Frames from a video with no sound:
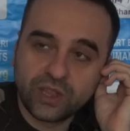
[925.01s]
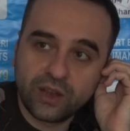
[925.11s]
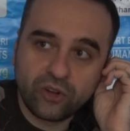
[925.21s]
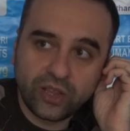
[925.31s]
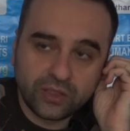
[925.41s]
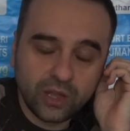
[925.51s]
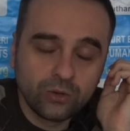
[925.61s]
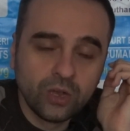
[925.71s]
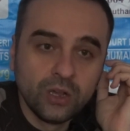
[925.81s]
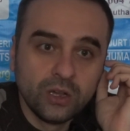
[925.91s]
They are right
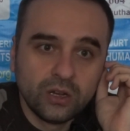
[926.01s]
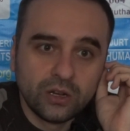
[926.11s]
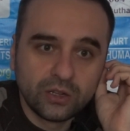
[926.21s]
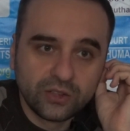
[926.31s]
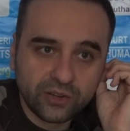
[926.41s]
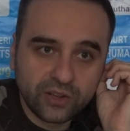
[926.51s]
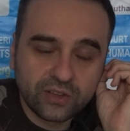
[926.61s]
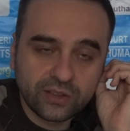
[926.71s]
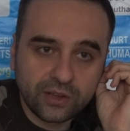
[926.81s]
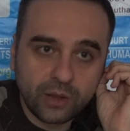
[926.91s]
now
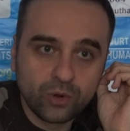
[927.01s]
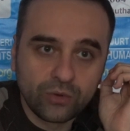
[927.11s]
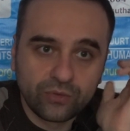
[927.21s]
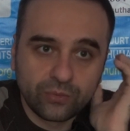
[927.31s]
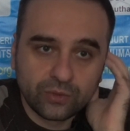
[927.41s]
decreasing the number of